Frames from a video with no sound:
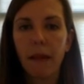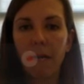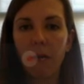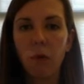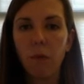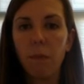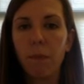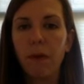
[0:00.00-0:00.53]

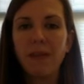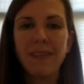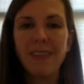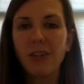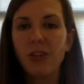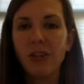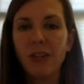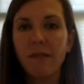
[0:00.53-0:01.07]
or
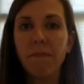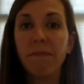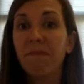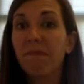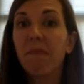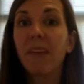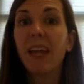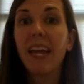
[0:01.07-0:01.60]
position
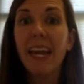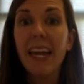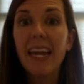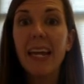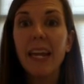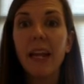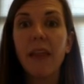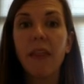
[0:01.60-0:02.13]

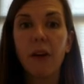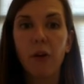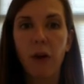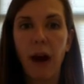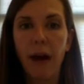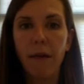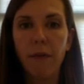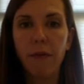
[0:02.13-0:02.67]
in the
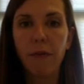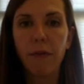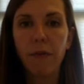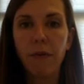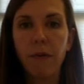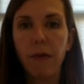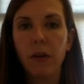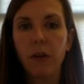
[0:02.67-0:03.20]
graph.
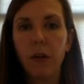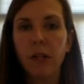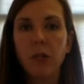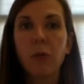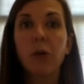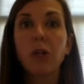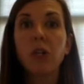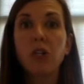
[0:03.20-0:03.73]
All right, so
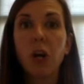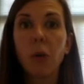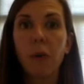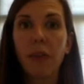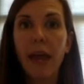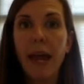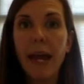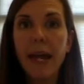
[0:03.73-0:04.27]
we're going to start with
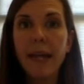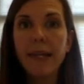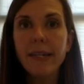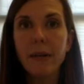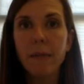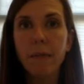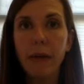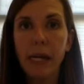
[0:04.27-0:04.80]
A
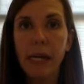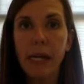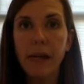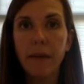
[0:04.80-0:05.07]
to B,